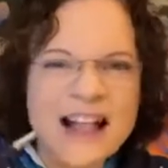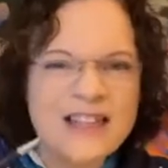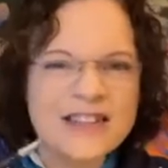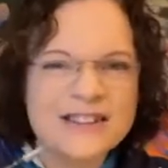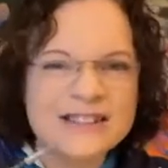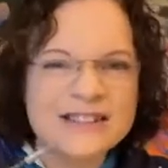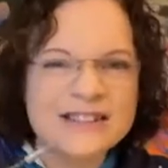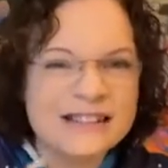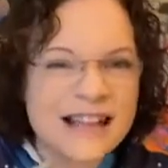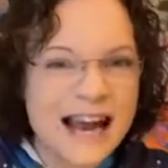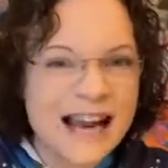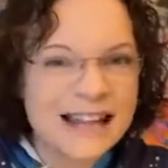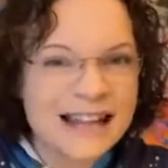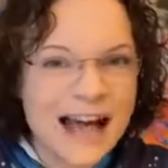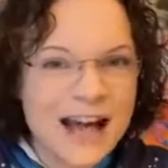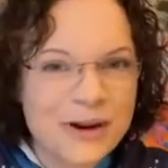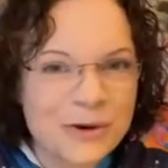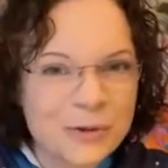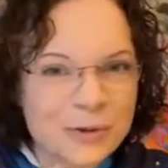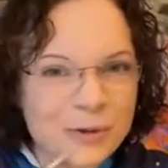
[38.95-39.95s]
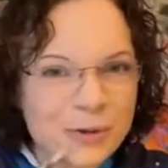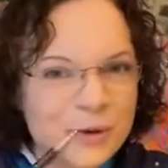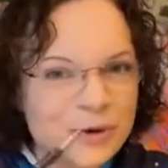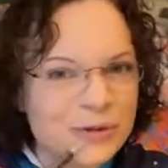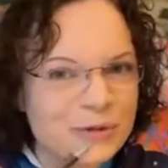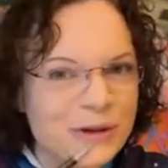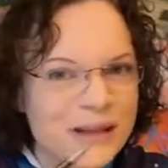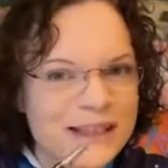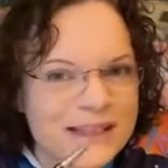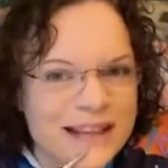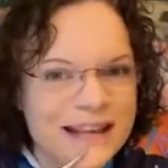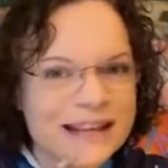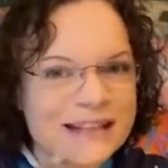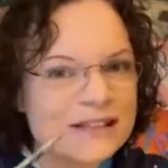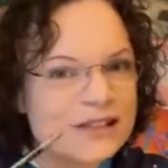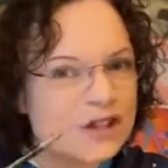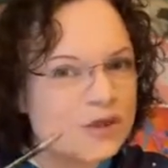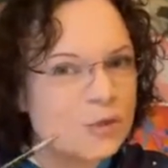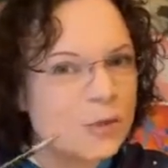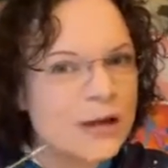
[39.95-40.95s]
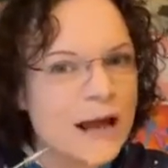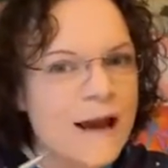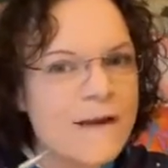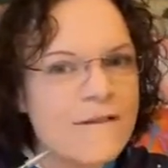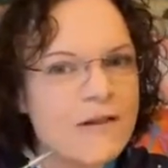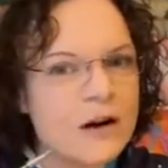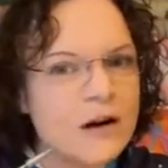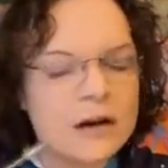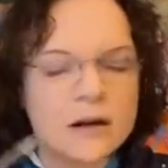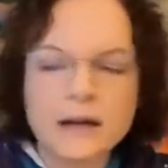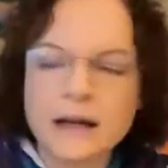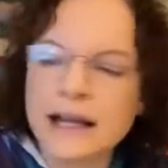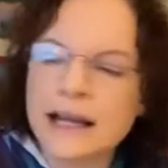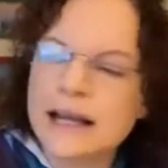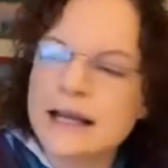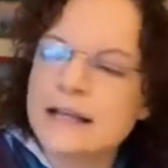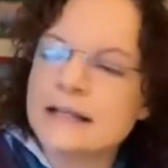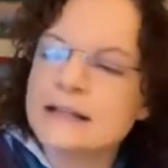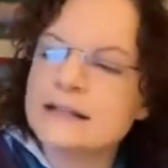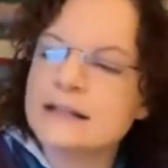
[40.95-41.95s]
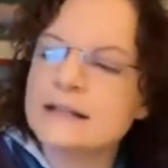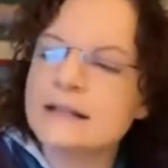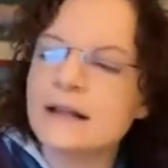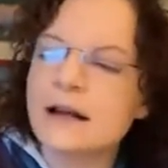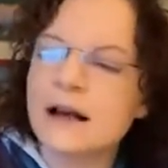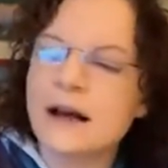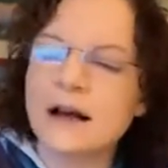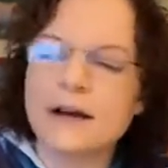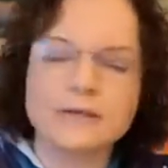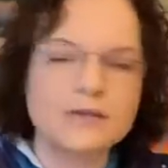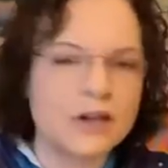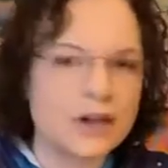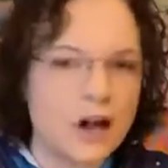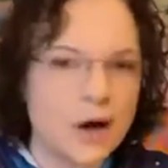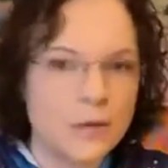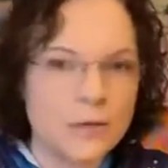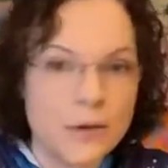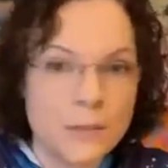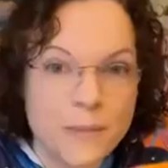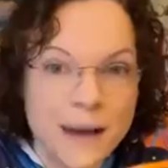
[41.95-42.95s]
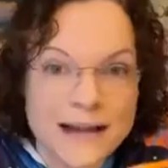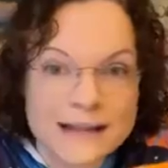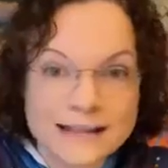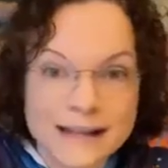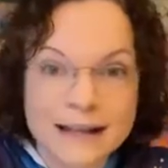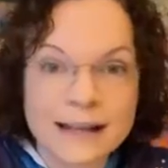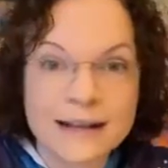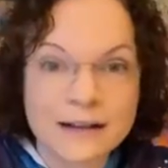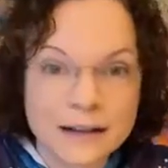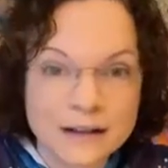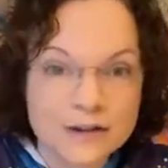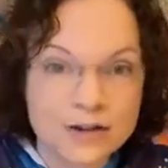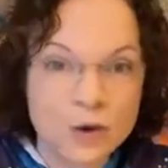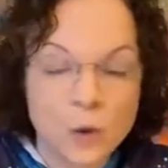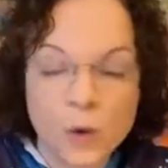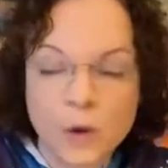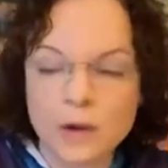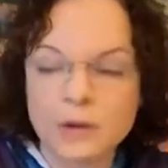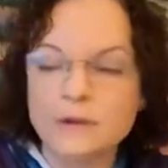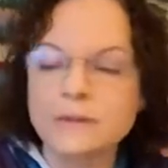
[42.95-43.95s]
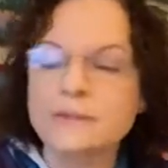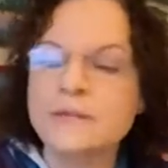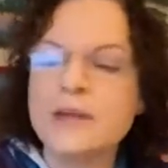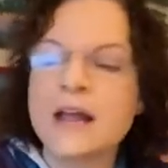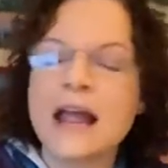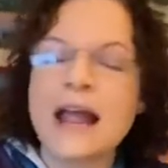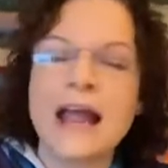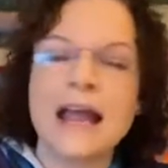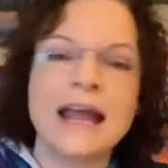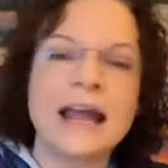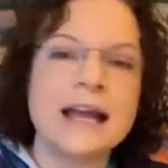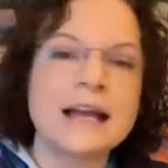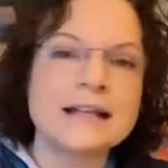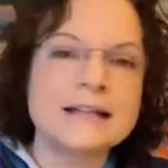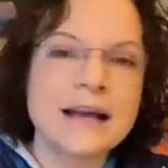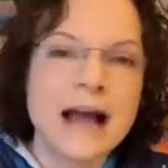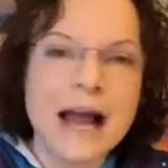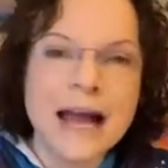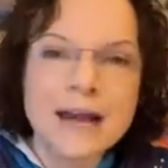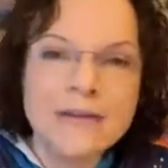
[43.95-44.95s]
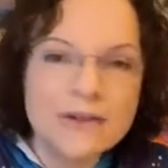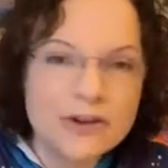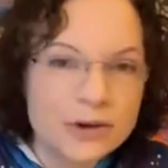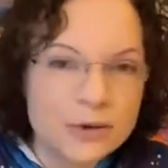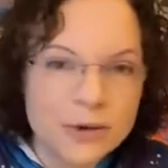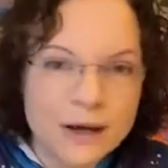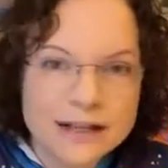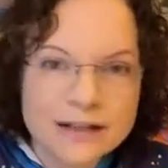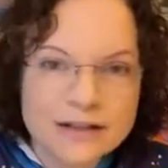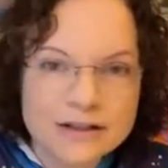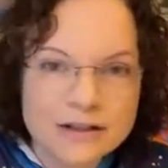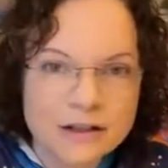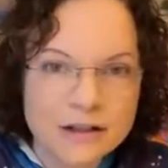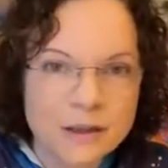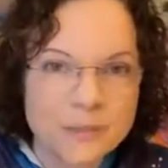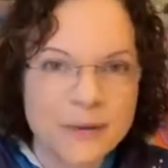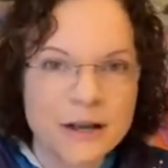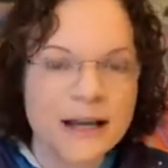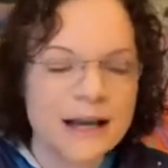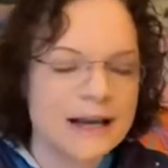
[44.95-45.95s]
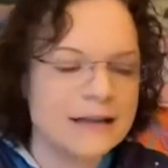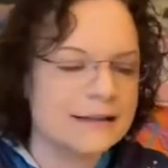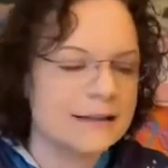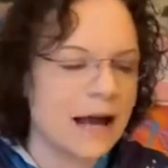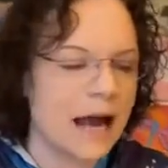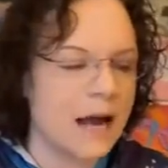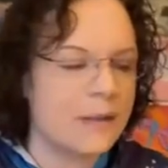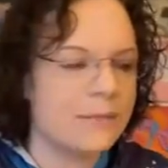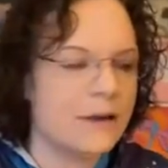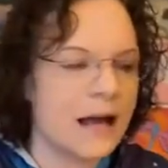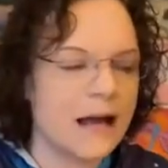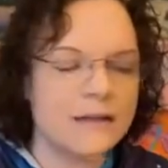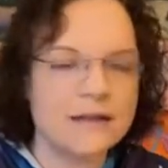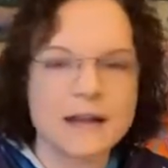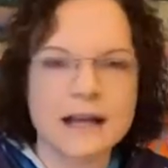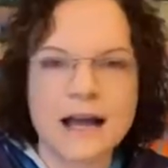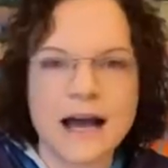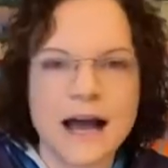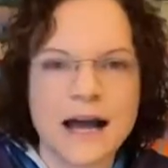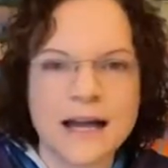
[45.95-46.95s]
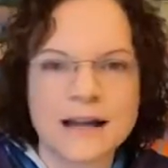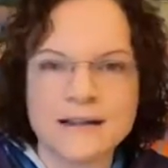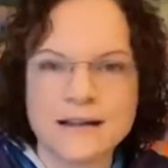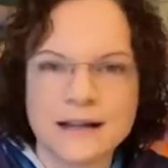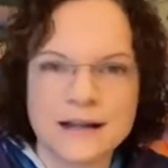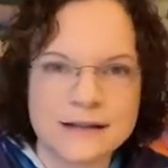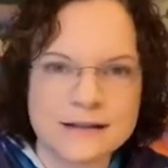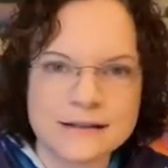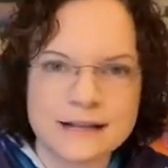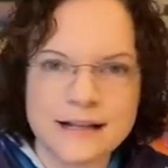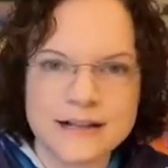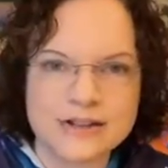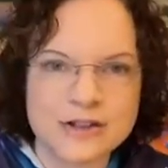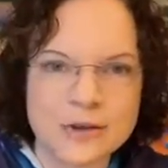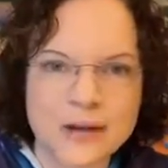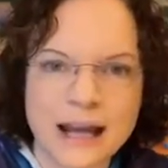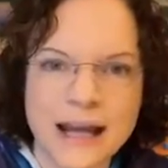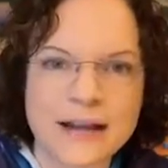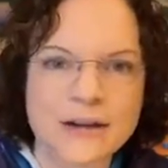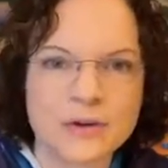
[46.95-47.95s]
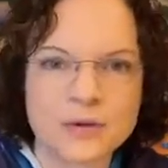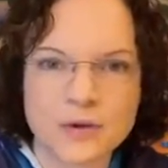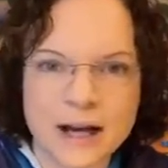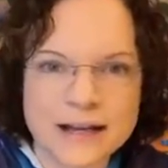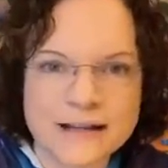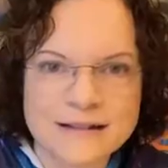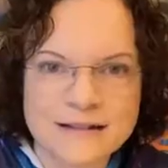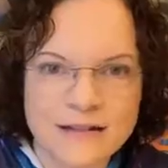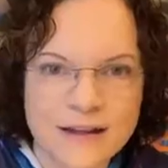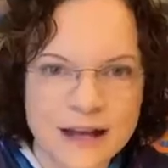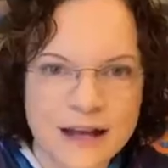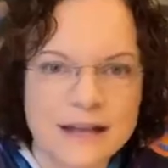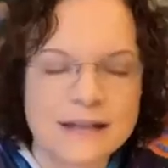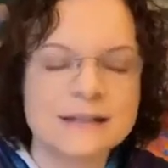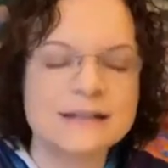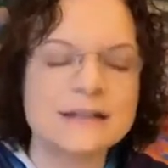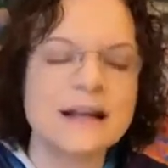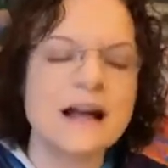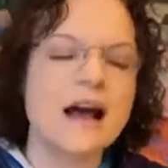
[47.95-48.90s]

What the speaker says: There's not a lot of rules with this, just whatever is, the basic tool. And I have an eraser because I'm not the kind that says you can't erase things.